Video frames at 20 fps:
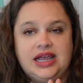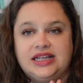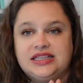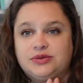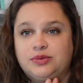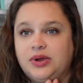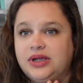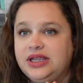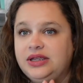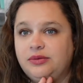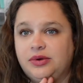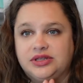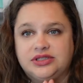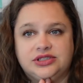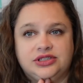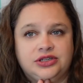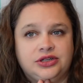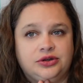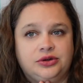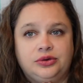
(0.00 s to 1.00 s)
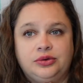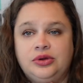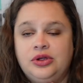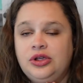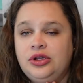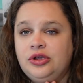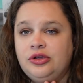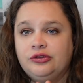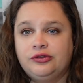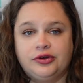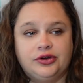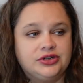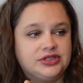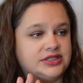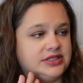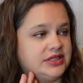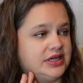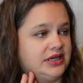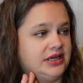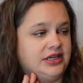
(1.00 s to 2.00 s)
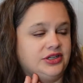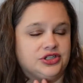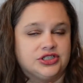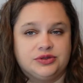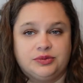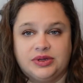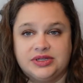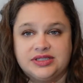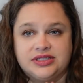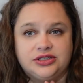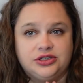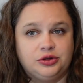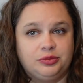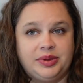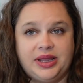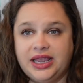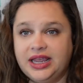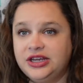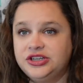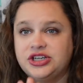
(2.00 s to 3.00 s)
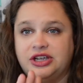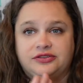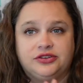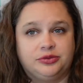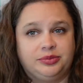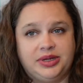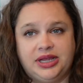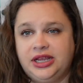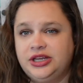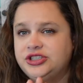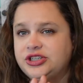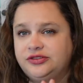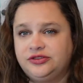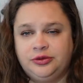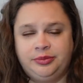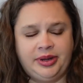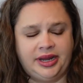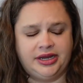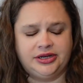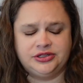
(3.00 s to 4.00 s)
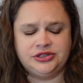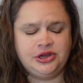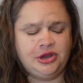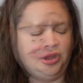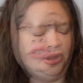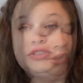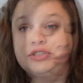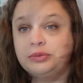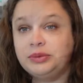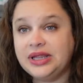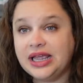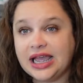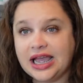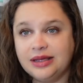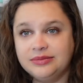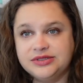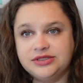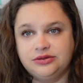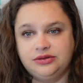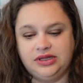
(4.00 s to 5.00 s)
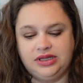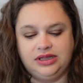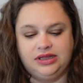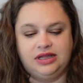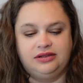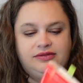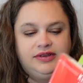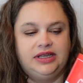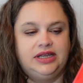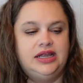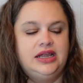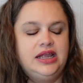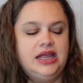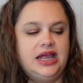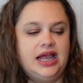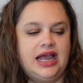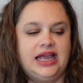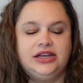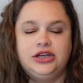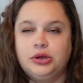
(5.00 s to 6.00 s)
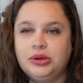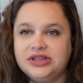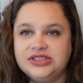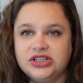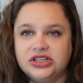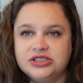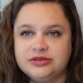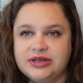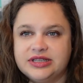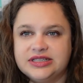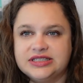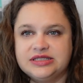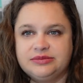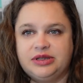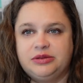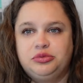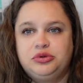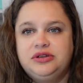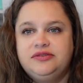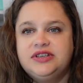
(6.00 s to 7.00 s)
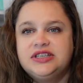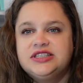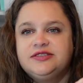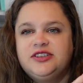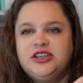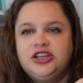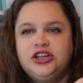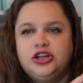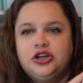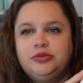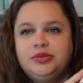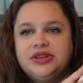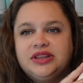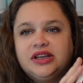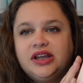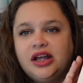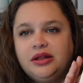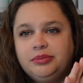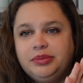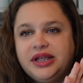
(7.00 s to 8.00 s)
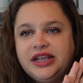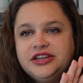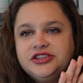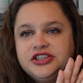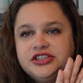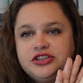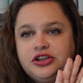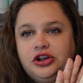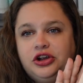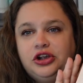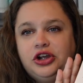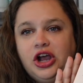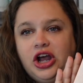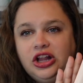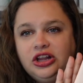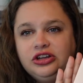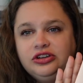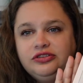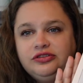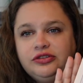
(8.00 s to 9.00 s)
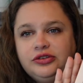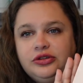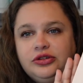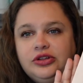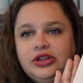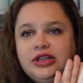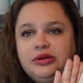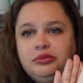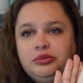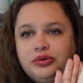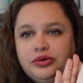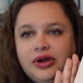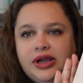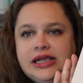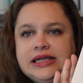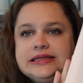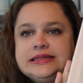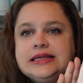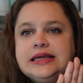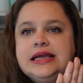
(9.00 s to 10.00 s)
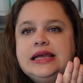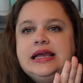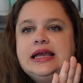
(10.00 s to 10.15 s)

It's what he wants to do first, and he just wants to do page after page after page. So we absolutely love it. I know I talked about this in my previous video, but the pages are colorful and bright,